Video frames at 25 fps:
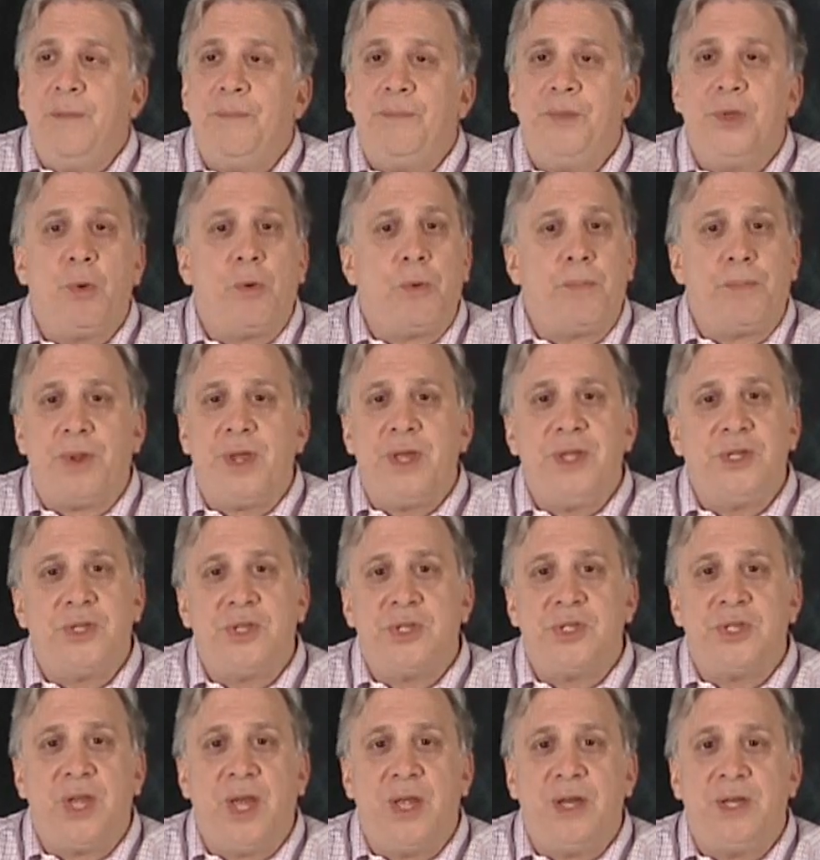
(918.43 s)
There were
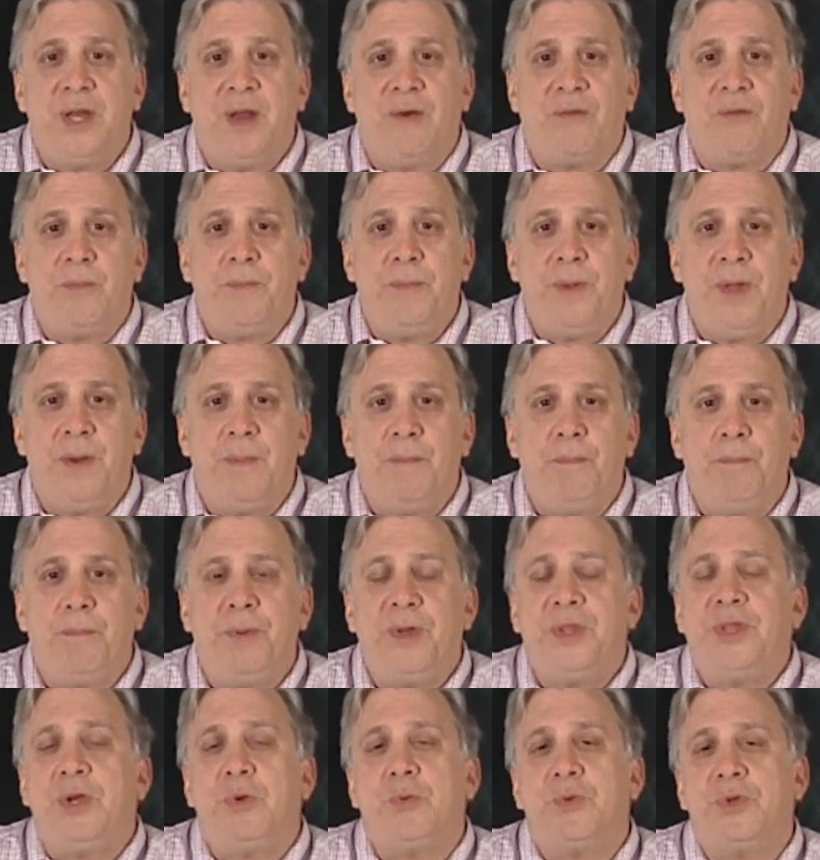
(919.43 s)
places I had never been,
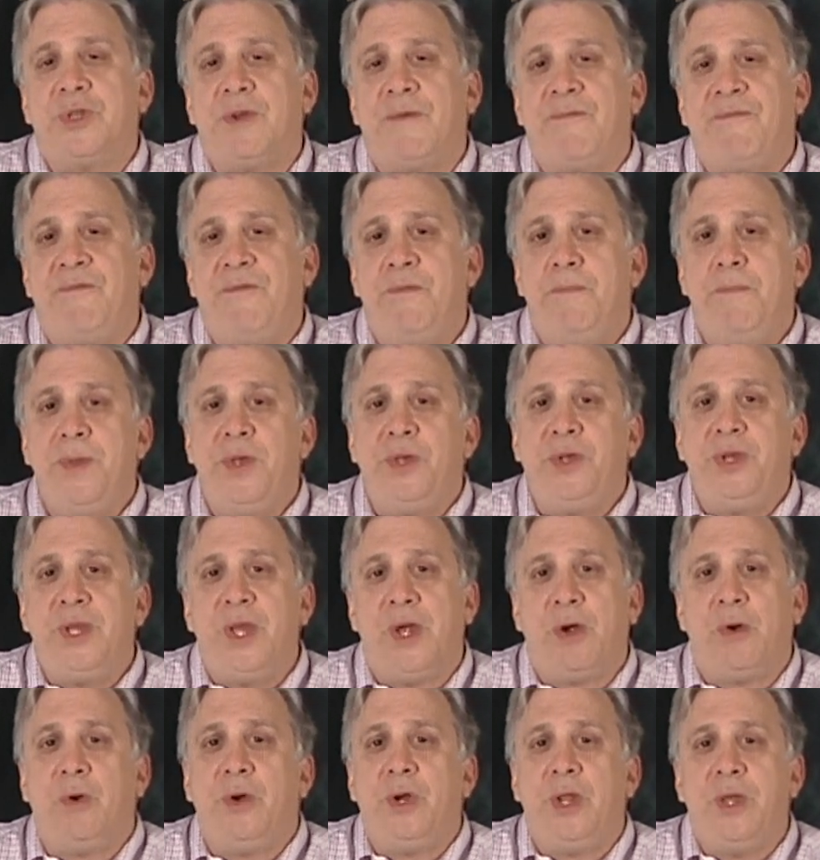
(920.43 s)
but there was a
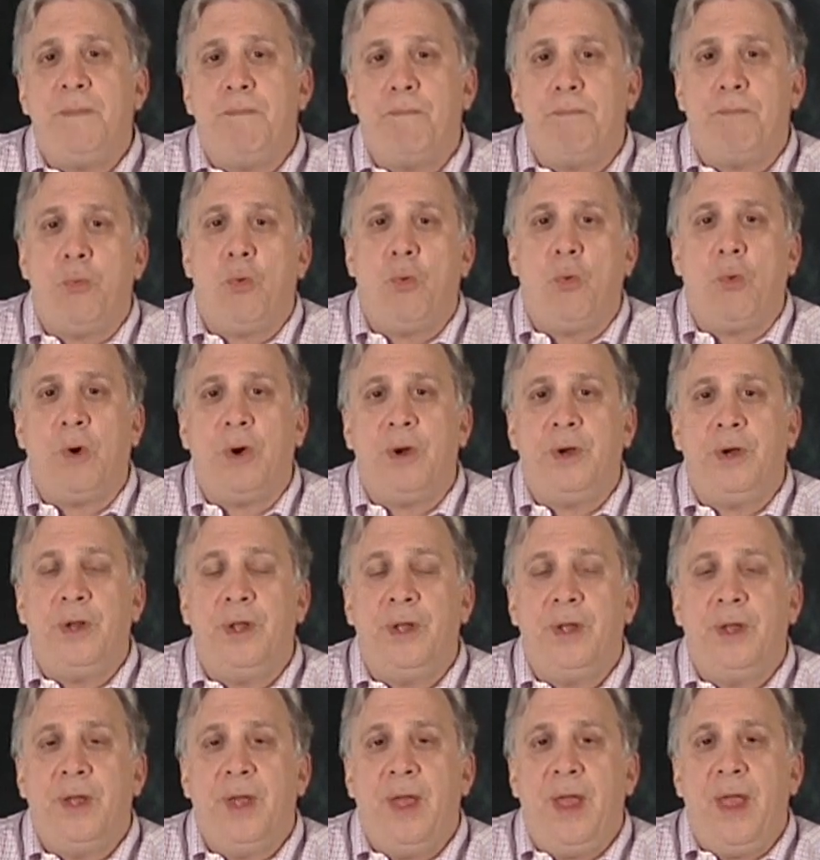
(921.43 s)
familiarity born
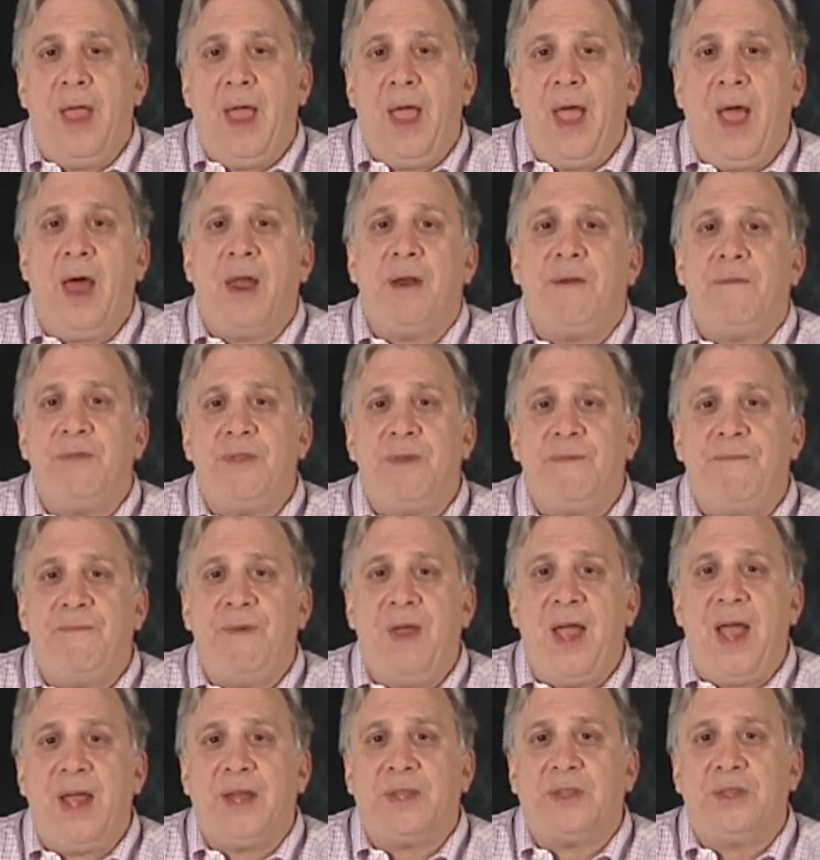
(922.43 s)
out of the
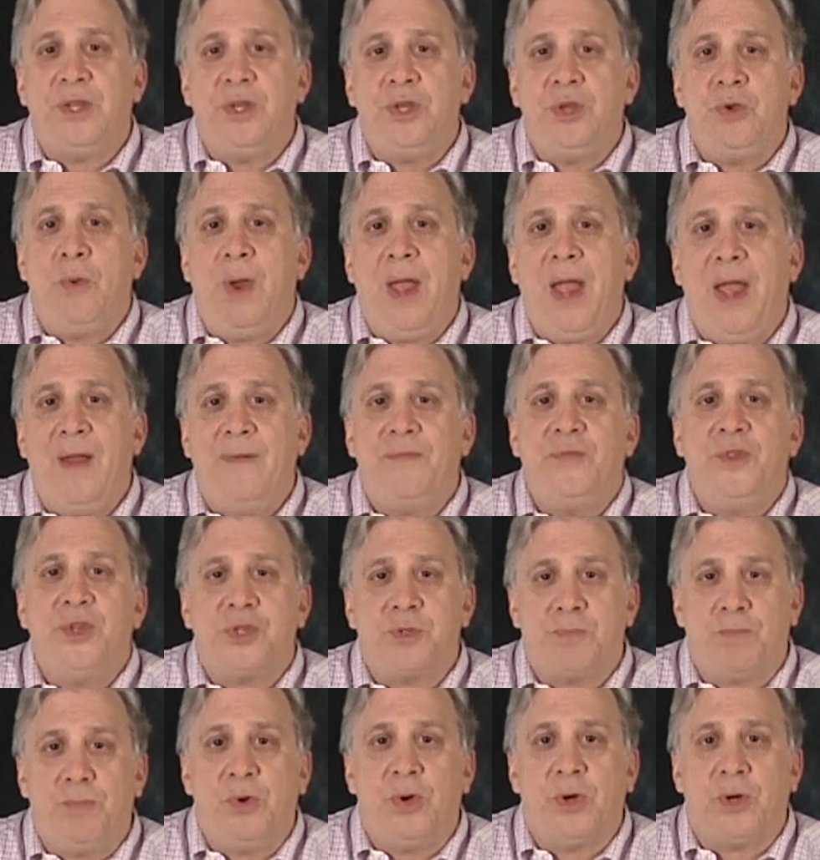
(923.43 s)
fact that you had
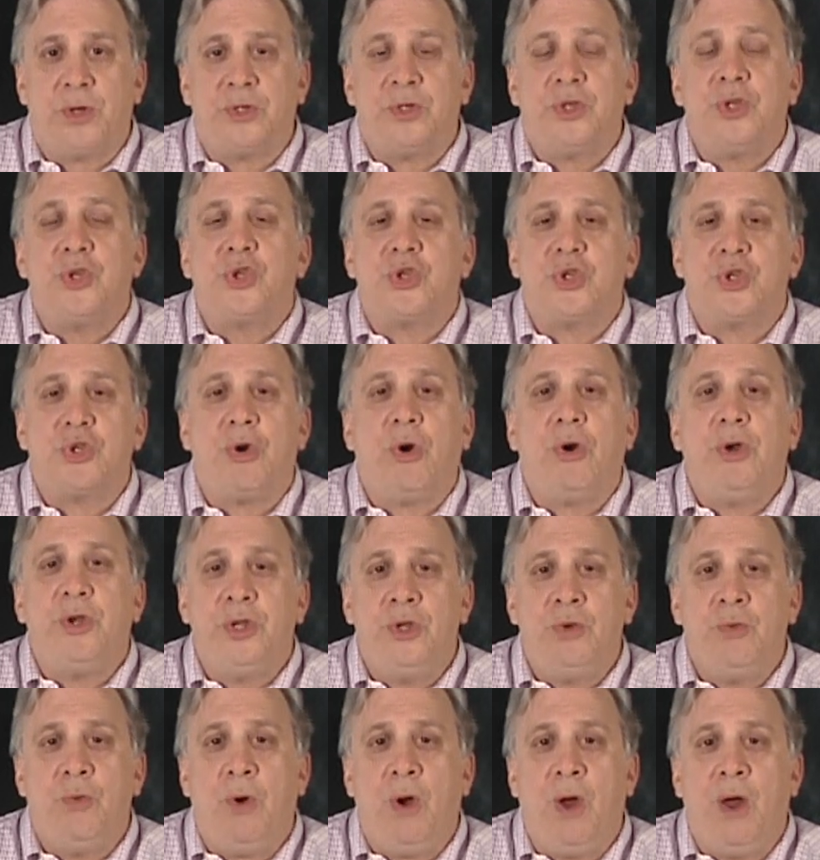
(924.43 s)
this book to start
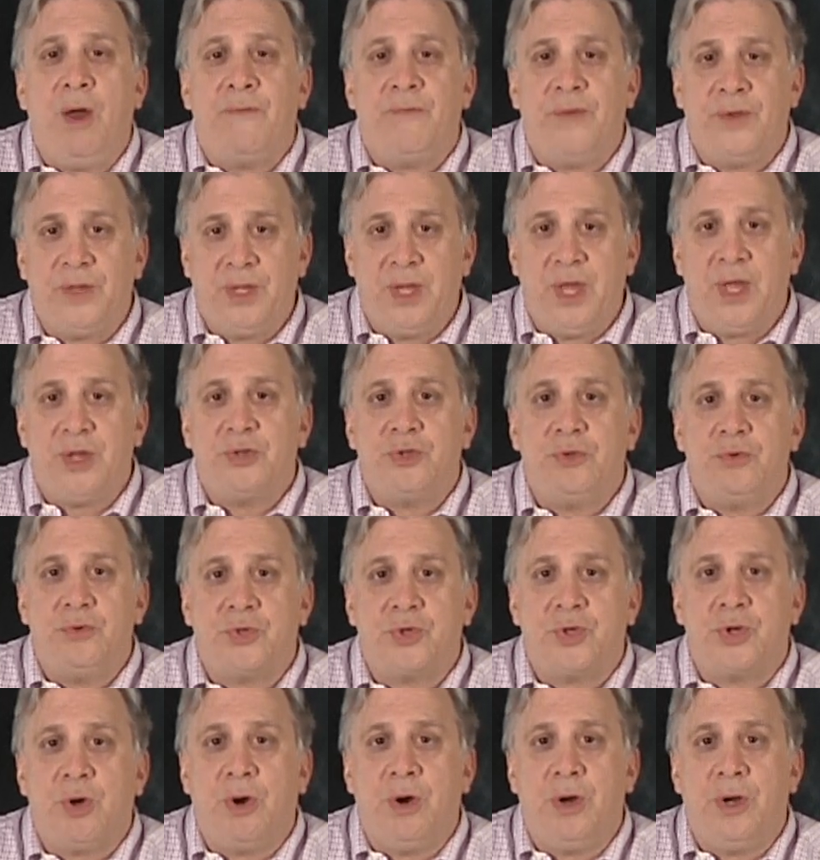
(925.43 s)
you off and get you
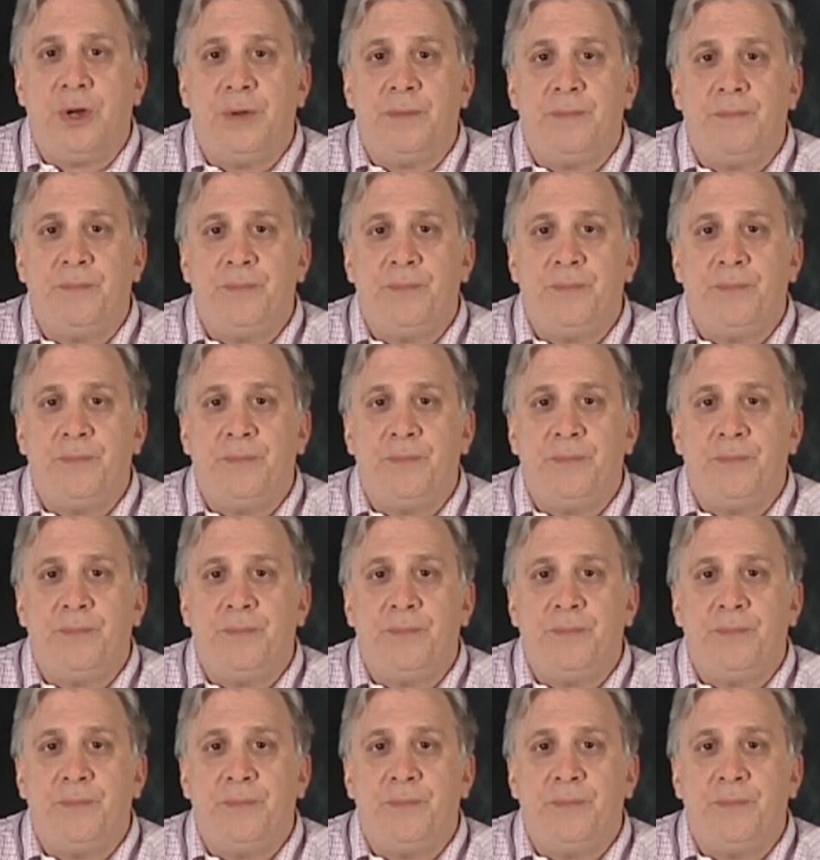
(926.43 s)
started.